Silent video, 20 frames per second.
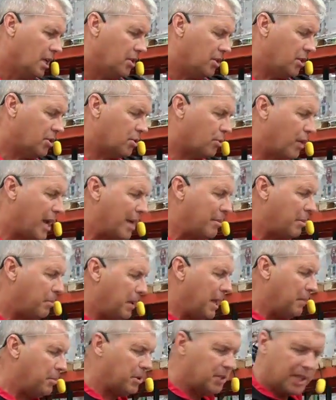Just grab a
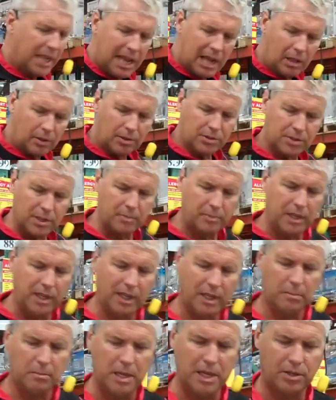paper towel or
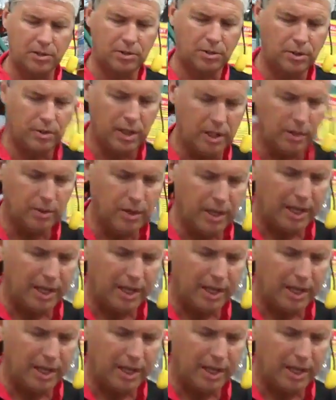something and make sure that you